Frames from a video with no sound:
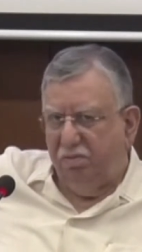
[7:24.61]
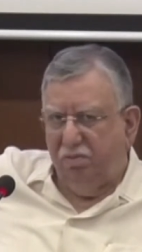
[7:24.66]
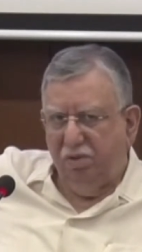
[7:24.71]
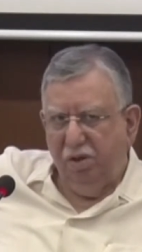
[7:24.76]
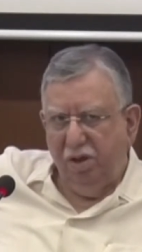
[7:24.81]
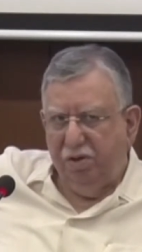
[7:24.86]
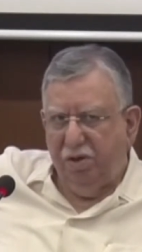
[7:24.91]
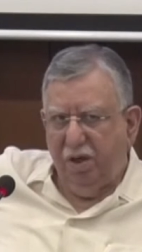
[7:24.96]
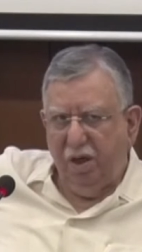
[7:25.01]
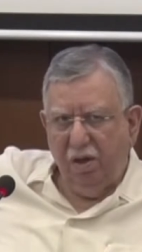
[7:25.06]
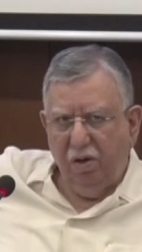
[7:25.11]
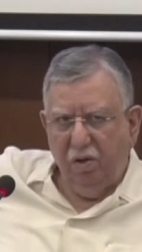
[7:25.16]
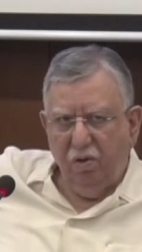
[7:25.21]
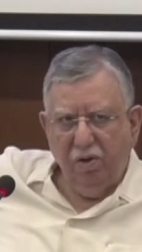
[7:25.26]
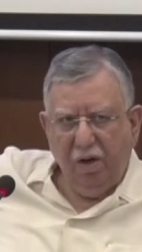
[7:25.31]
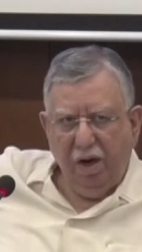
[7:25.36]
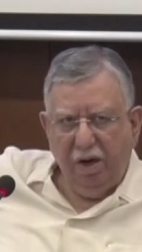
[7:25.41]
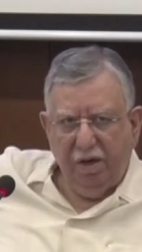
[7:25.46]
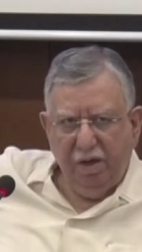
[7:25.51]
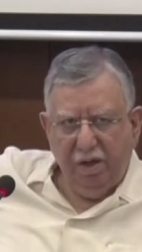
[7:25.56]
We'll take a
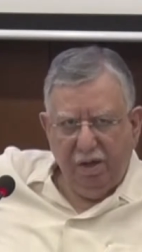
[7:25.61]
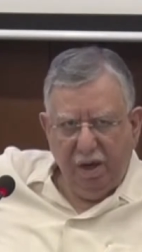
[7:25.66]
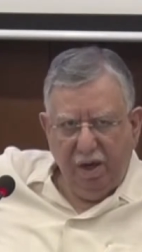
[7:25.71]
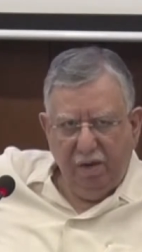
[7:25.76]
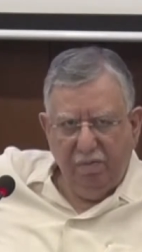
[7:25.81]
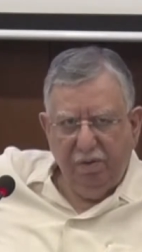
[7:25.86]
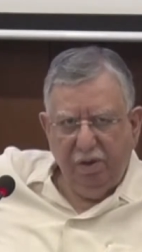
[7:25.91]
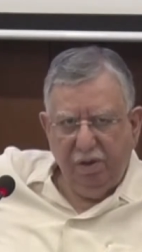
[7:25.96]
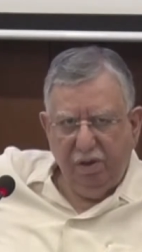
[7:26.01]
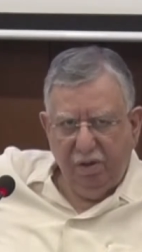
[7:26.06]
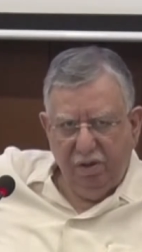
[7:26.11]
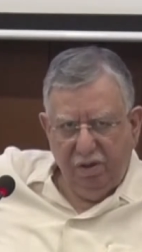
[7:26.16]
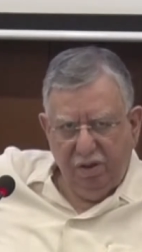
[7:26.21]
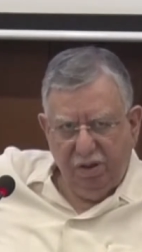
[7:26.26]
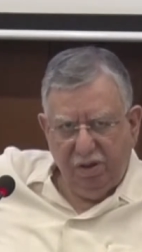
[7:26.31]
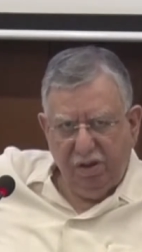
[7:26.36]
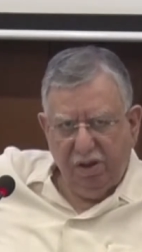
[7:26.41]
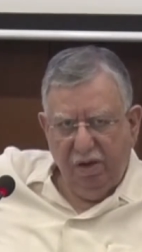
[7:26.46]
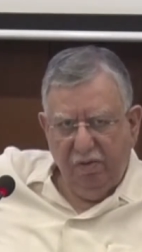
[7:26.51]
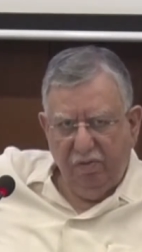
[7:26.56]
look at it. I've been
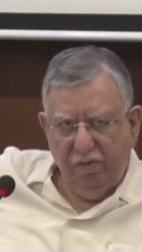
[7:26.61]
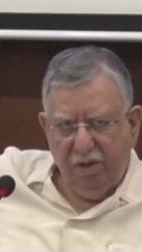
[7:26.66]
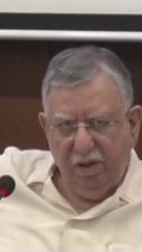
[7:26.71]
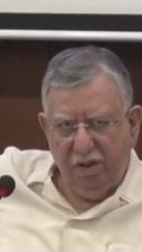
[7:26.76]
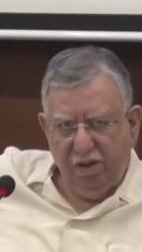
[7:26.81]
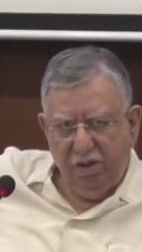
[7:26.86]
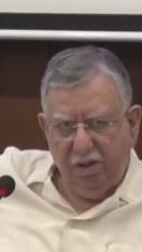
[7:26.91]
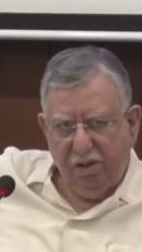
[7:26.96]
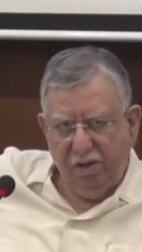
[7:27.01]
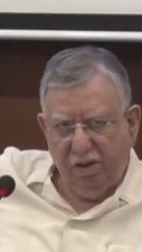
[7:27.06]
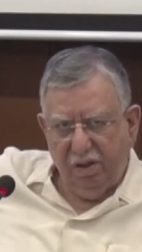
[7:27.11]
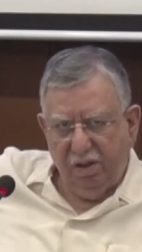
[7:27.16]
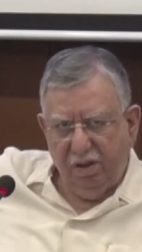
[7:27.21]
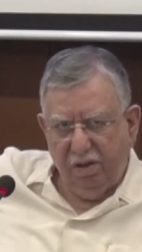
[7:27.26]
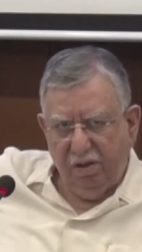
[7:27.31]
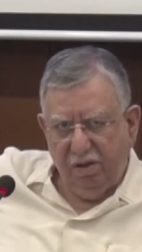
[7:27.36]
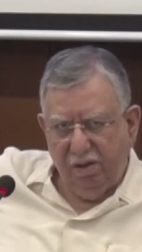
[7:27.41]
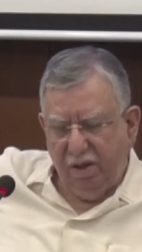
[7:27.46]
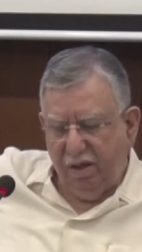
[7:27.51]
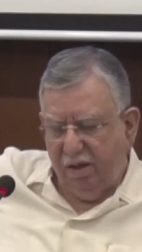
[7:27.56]
just given this
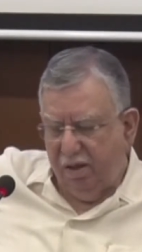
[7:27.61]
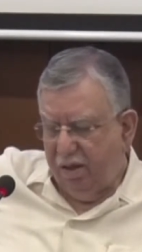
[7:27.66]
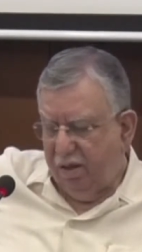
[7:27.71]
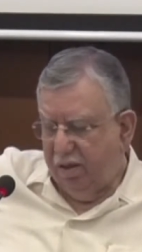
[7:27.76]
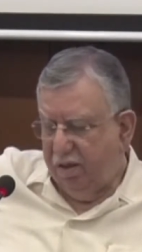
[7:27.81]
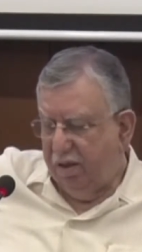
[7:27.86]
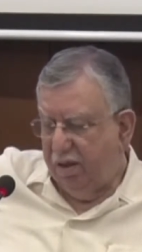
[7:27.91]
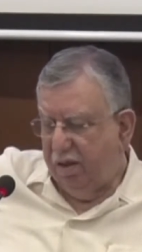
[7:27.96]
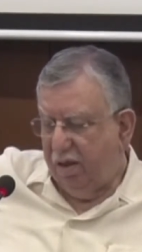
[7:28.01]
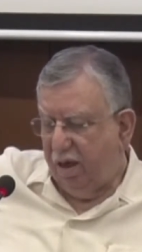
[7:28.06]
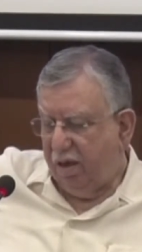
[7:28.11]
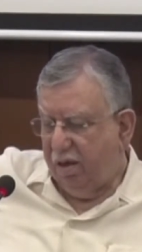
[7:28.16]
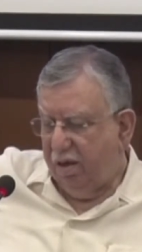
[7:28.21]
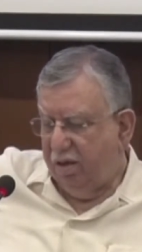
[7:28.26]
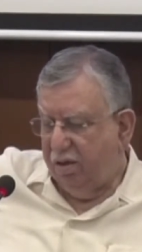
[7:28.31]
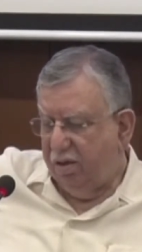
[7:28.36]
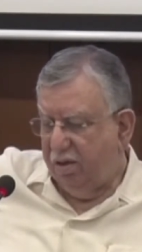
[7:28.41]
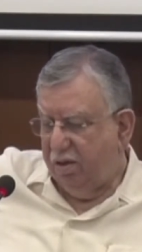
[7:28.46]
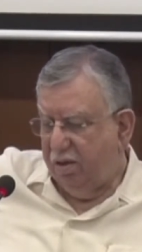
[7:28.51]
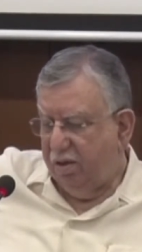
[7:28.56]
uh, that th these are
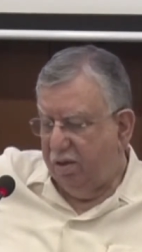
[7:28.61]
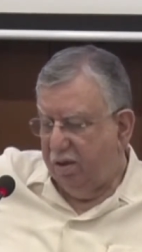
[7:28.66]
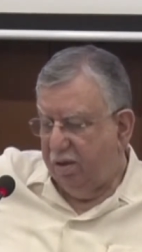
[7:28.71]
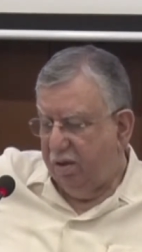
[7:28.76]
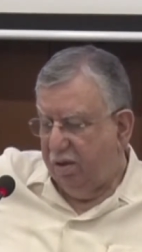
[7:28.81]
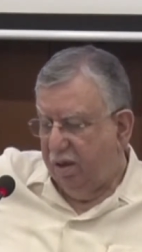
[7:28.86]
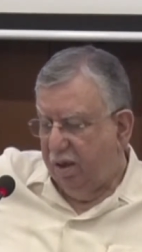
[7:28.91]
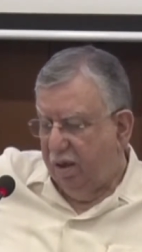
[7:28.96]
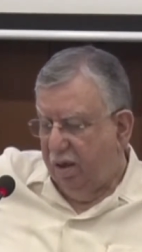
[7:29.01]
concerns.